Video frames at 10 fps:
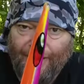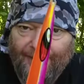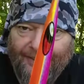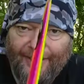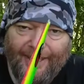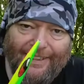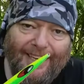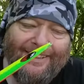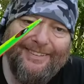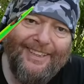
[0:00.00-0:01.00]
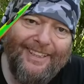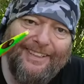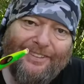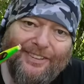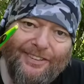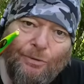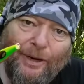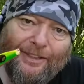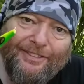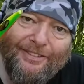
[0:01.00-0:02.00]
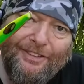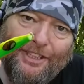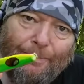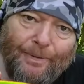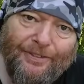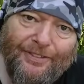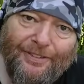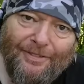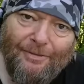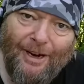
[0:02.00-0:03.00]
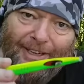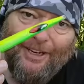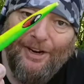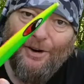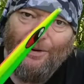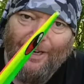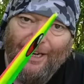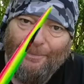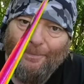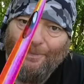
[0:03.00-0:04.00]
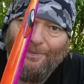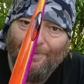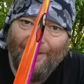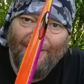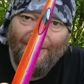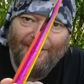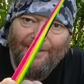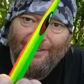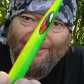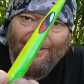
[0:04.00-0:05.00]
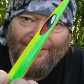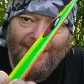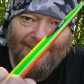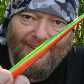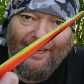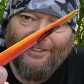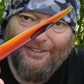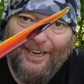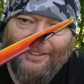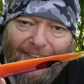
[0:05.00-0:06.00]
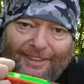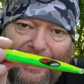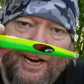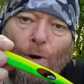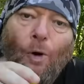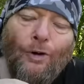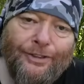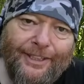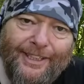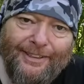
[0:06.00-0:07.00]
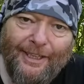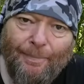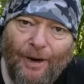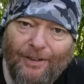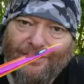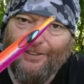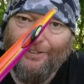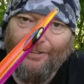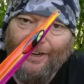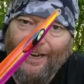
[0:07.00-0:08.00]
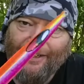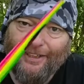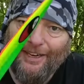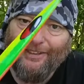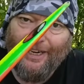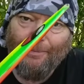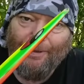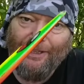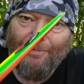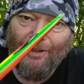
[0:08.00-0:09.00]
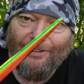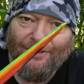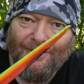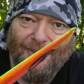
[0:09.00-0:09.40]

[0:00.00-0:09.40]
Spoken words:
right? And that is the easiest, quickest, cheapest way to go, okay? Is the sticker eyes, right? And they go underneath the epoxy, so they're held on there pretty much